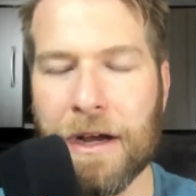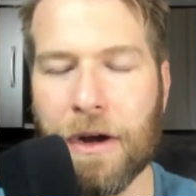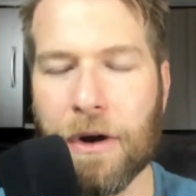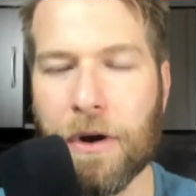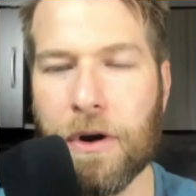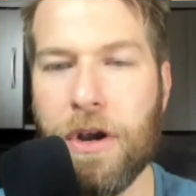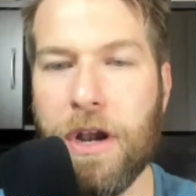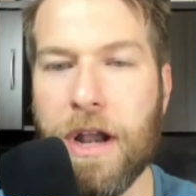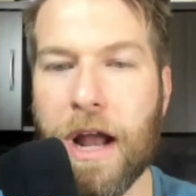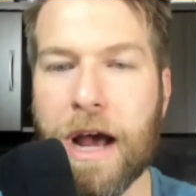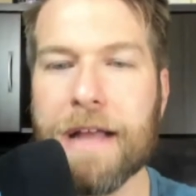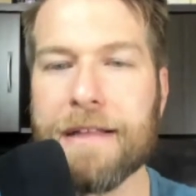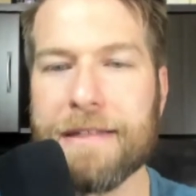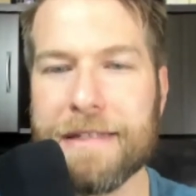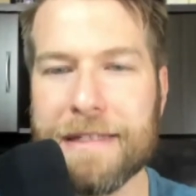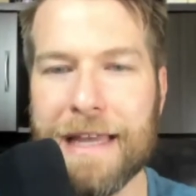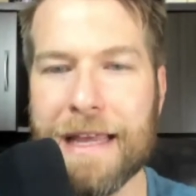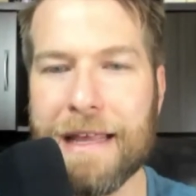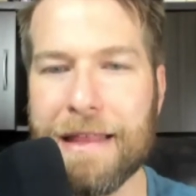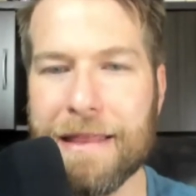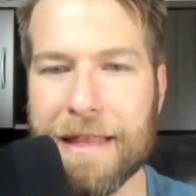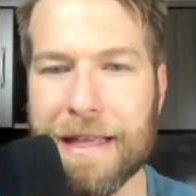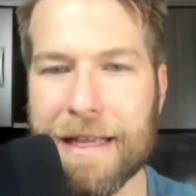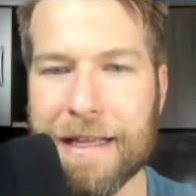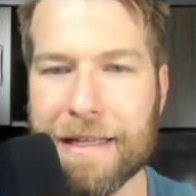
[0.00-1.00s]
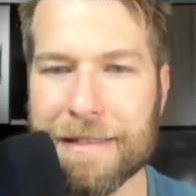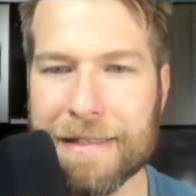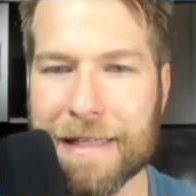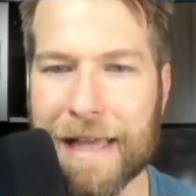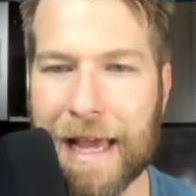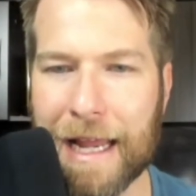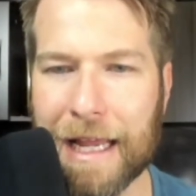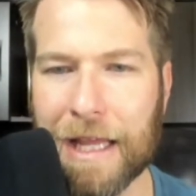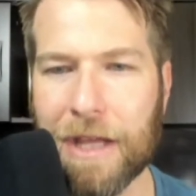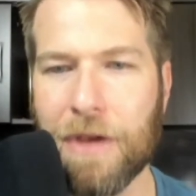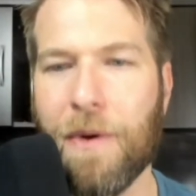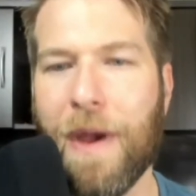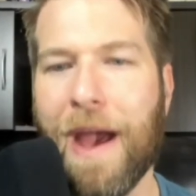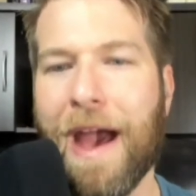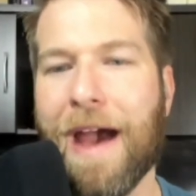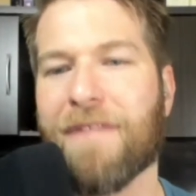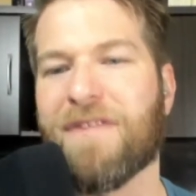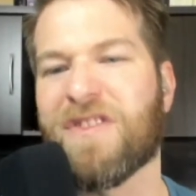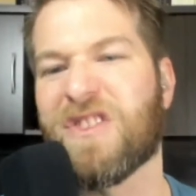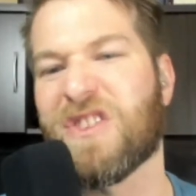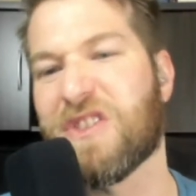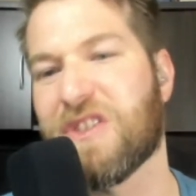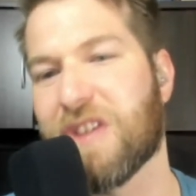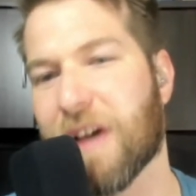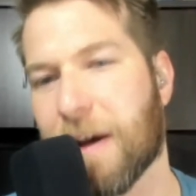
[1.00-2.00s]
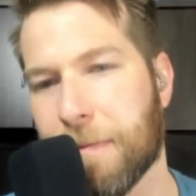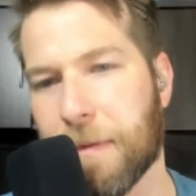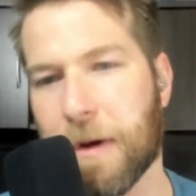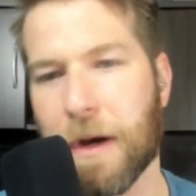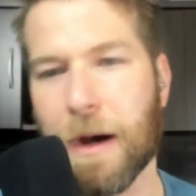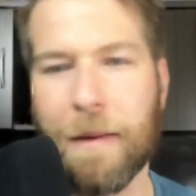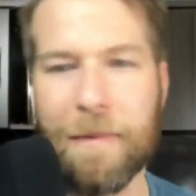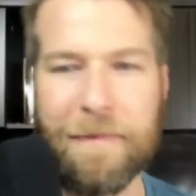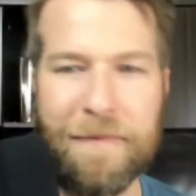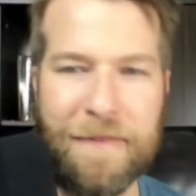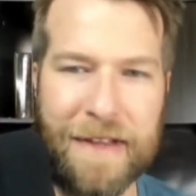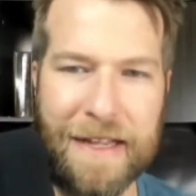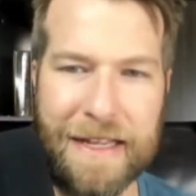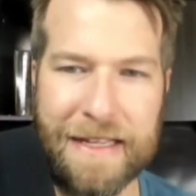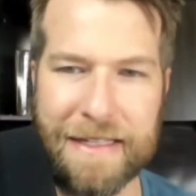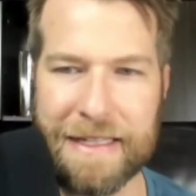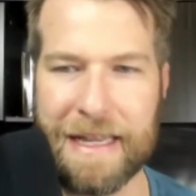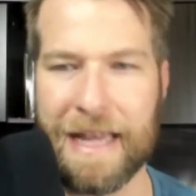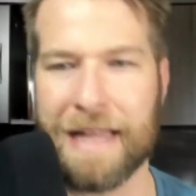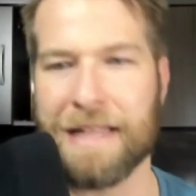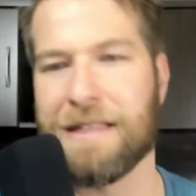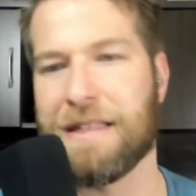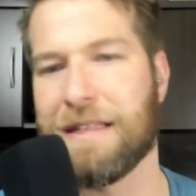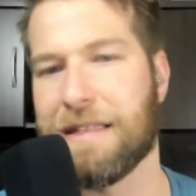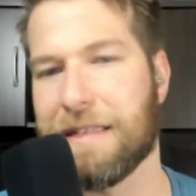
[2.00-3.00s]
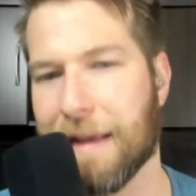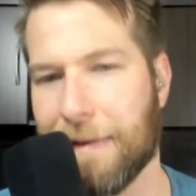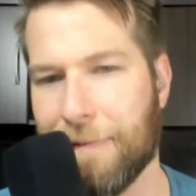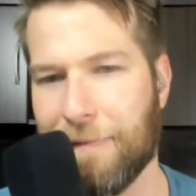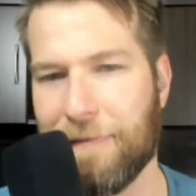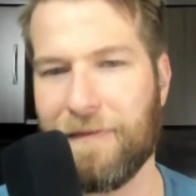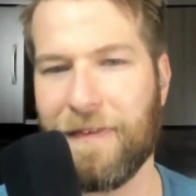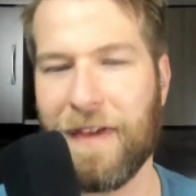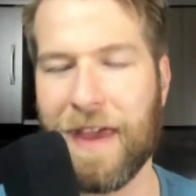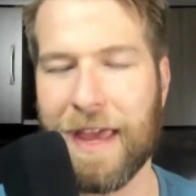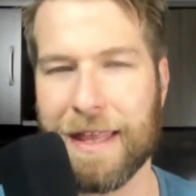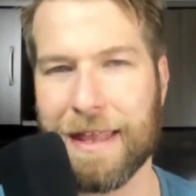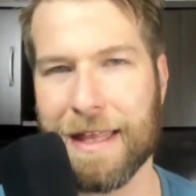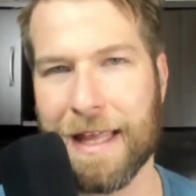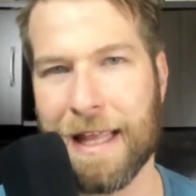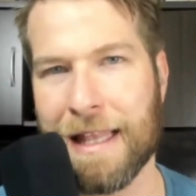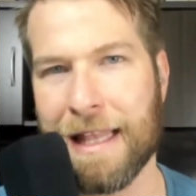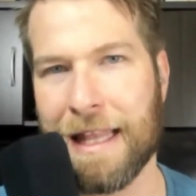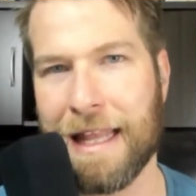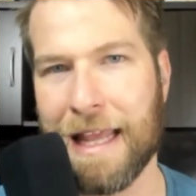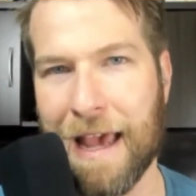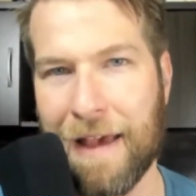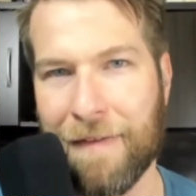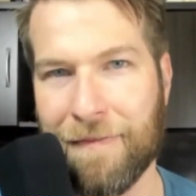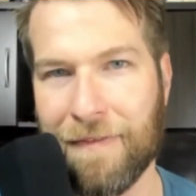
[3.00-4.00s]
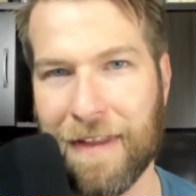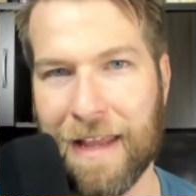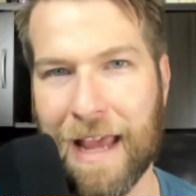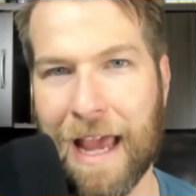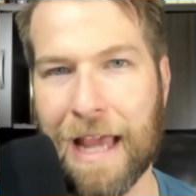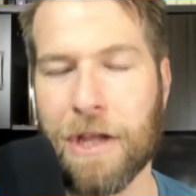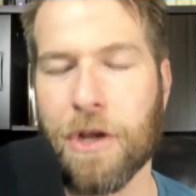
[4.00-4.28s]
or not say things like you have some confidence and some faith in the F D A.